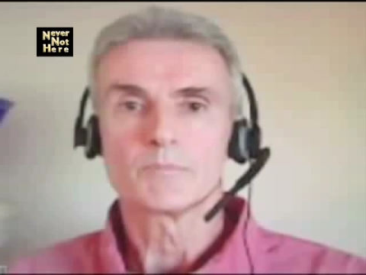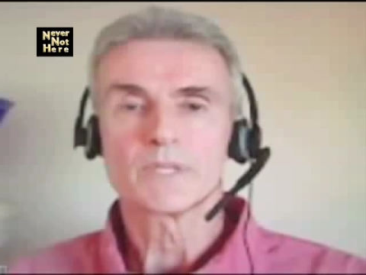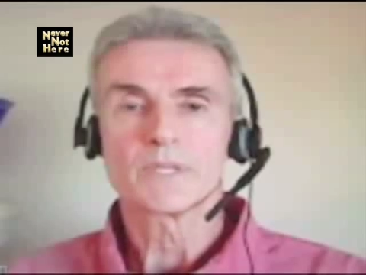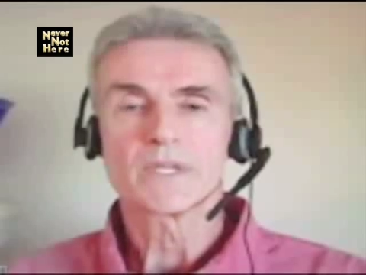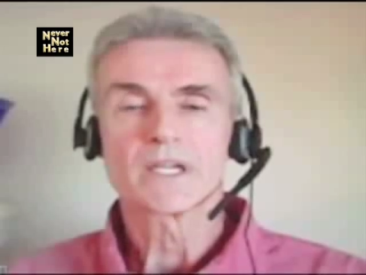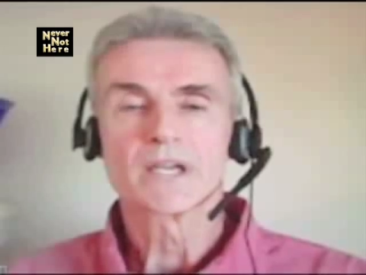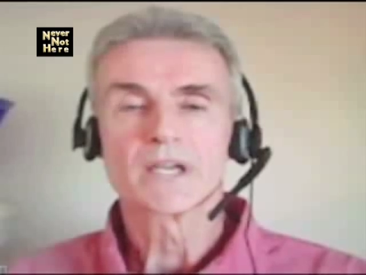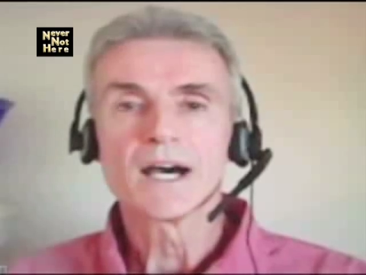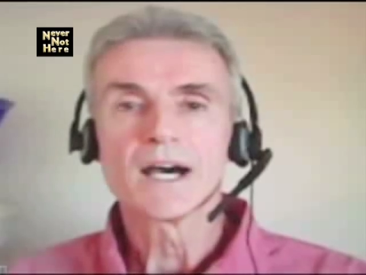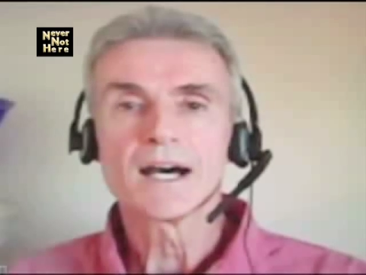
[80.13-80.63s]

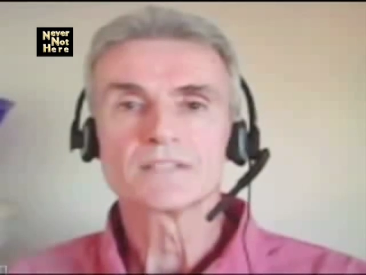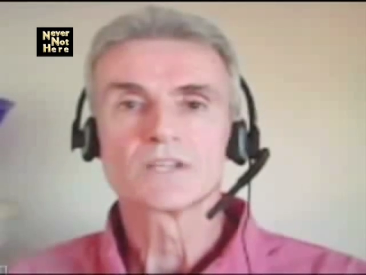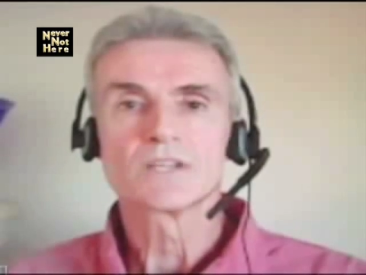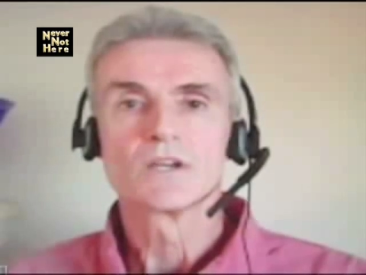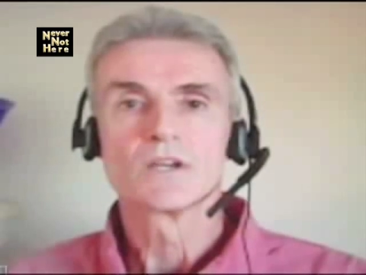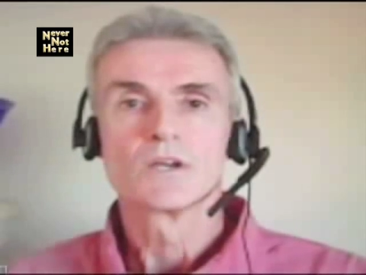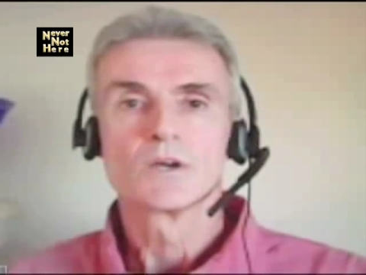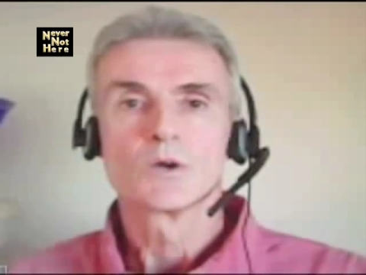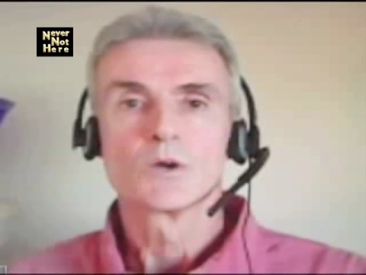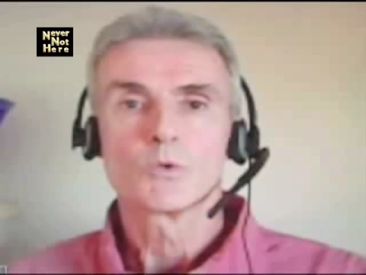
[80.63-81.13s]
because
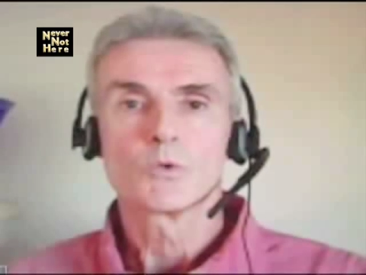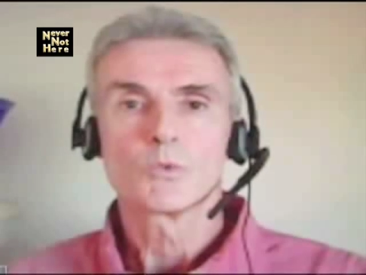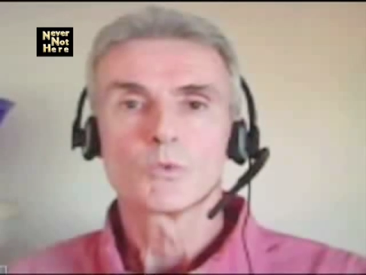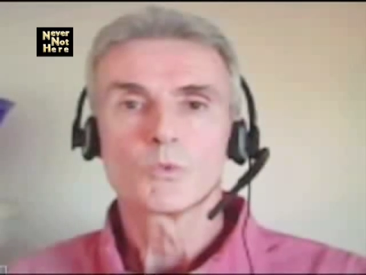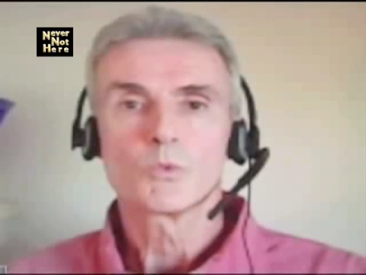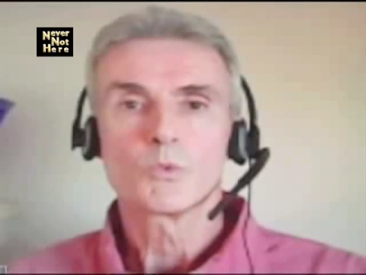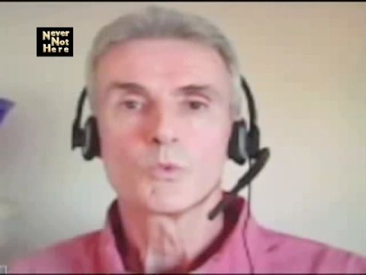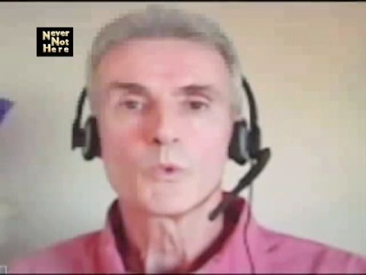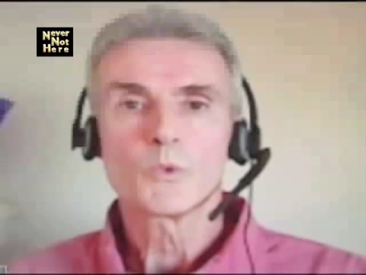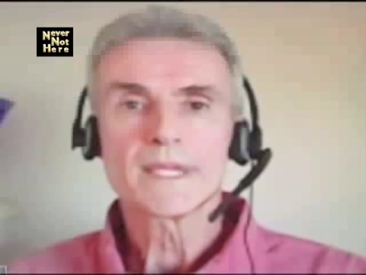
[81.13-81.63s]

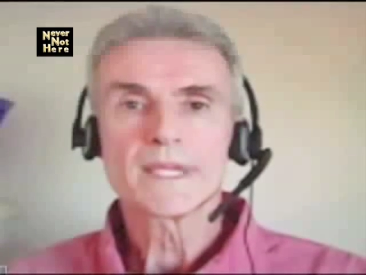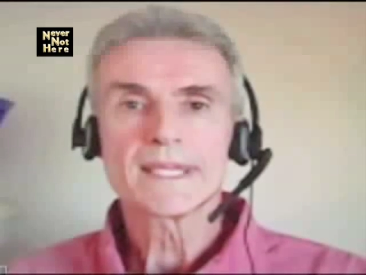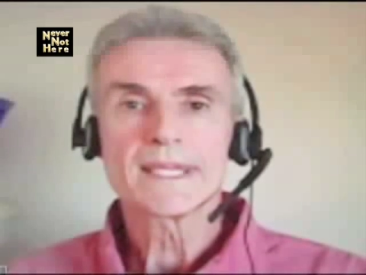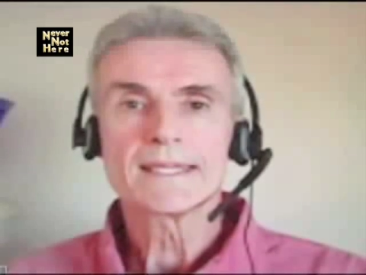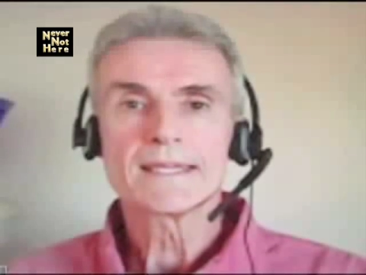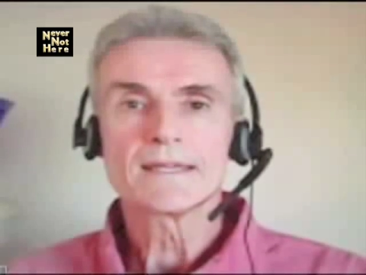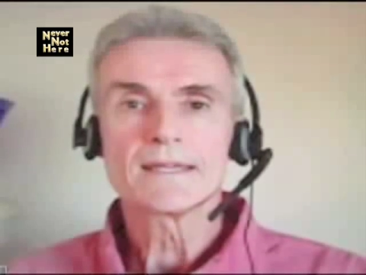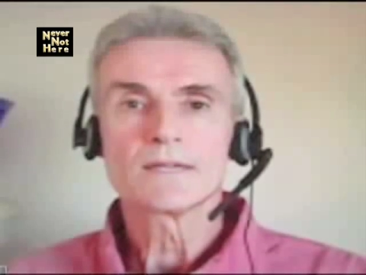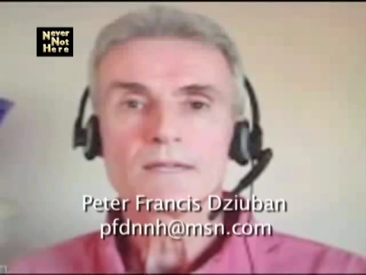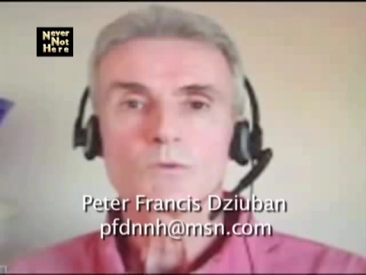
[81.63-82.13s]

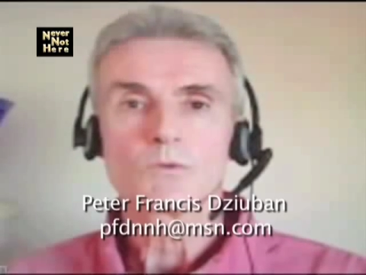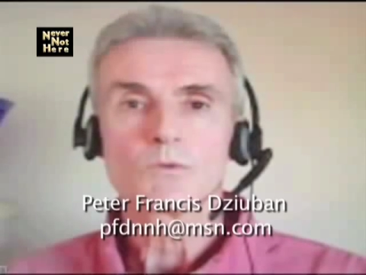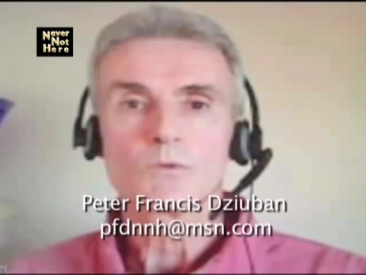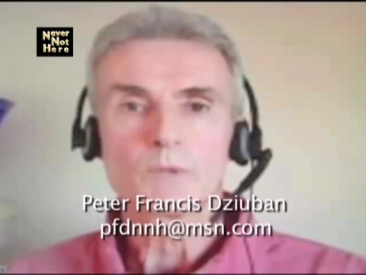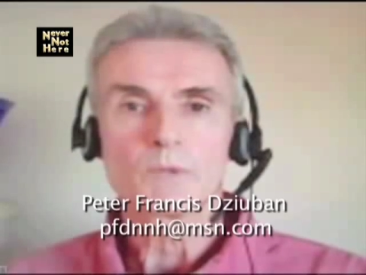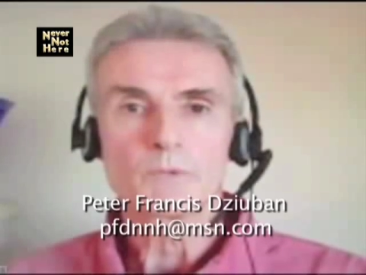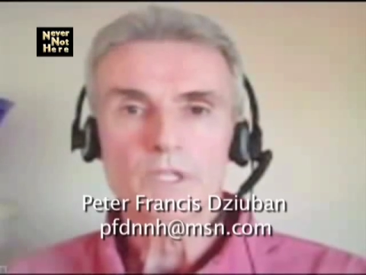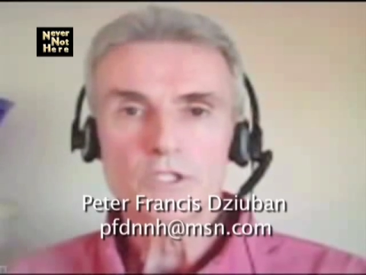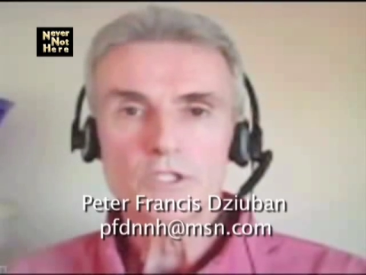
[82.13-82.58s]
when